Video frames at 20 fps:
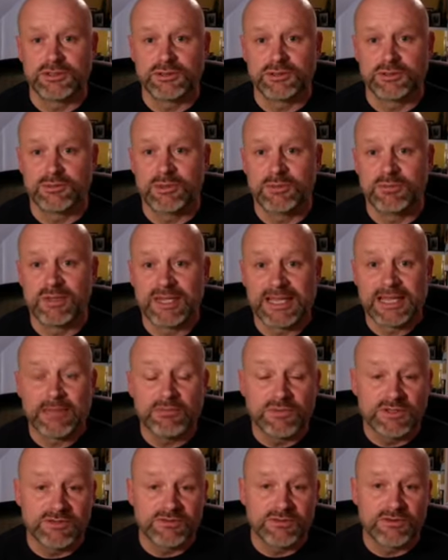be
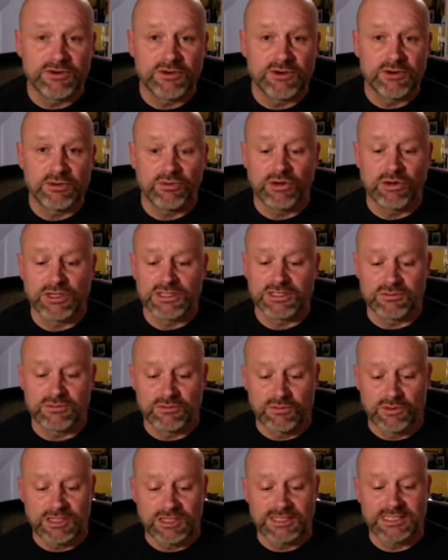blamed for
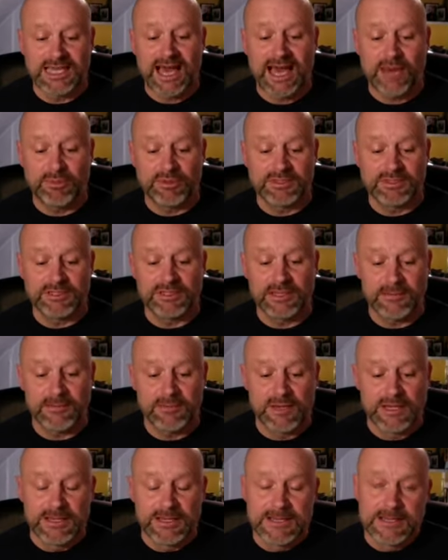what has happened to them.
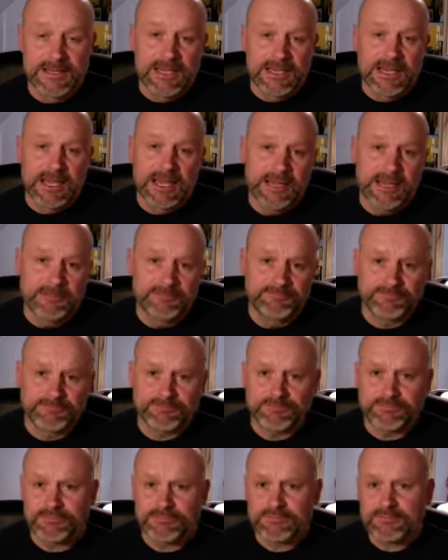
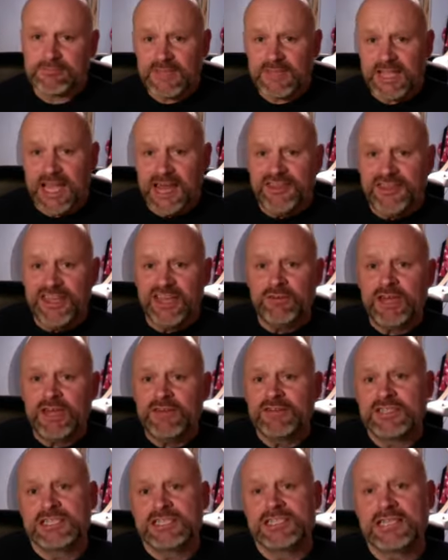I think if we have
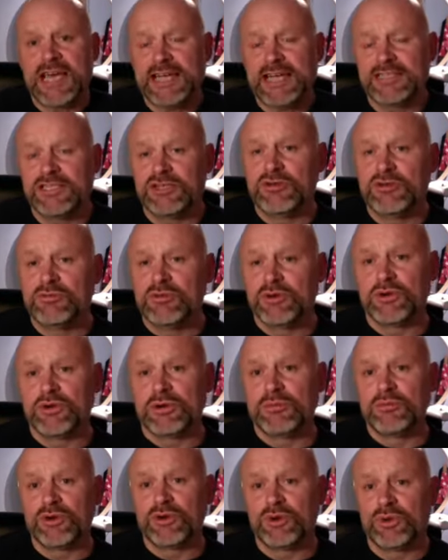a society who are
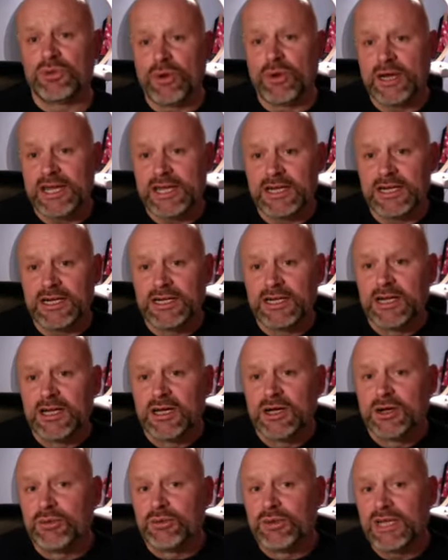more aware,
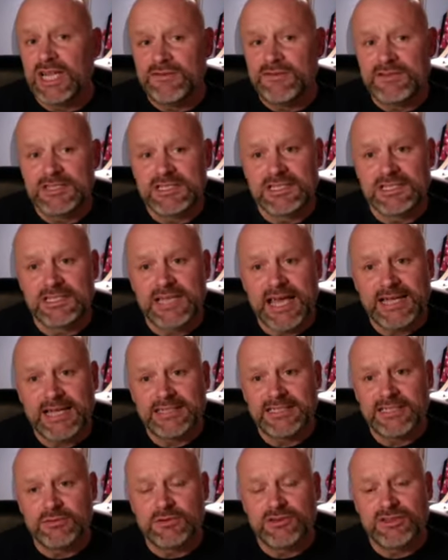we'll have a
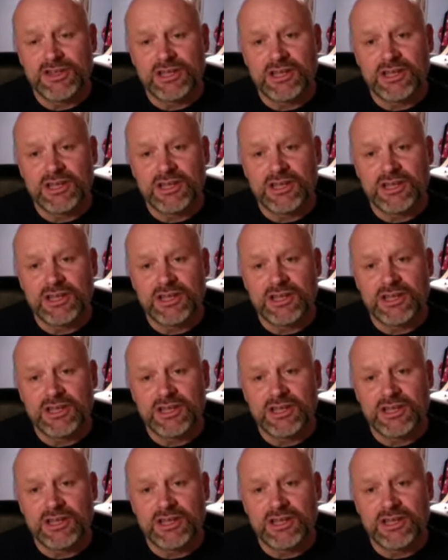society with the